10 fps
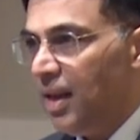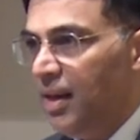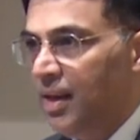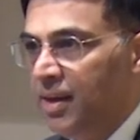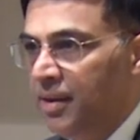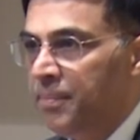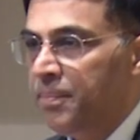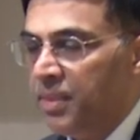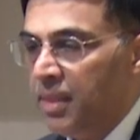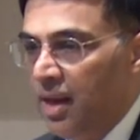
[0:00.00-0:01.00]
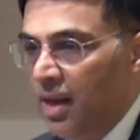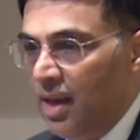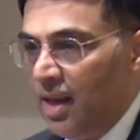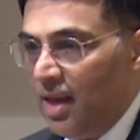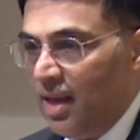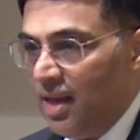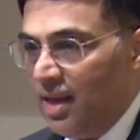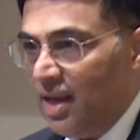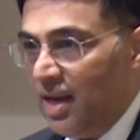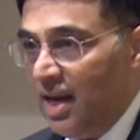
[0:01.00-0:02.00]

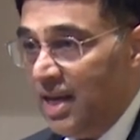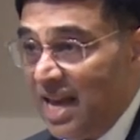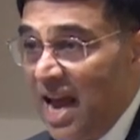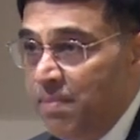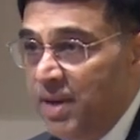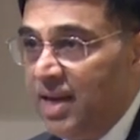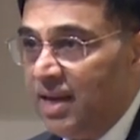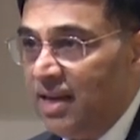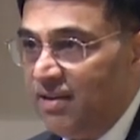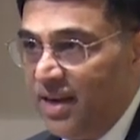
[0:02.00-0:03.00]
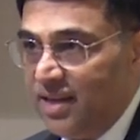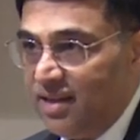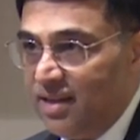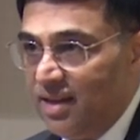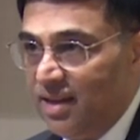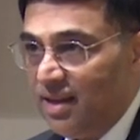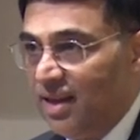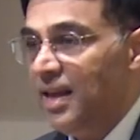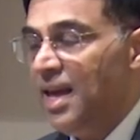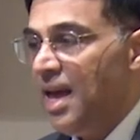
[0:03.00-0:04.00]
it can be cultivated
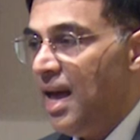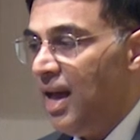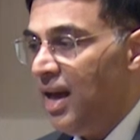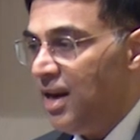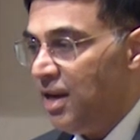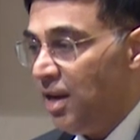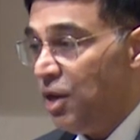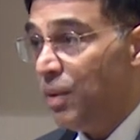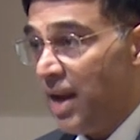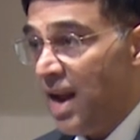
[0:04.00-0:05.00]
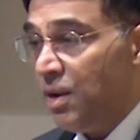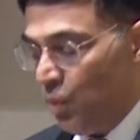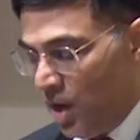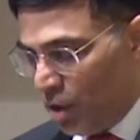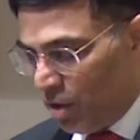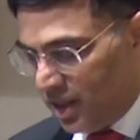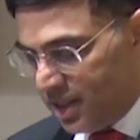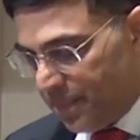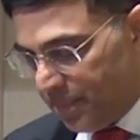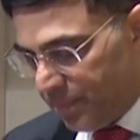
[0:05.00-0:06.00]
and you can work on it.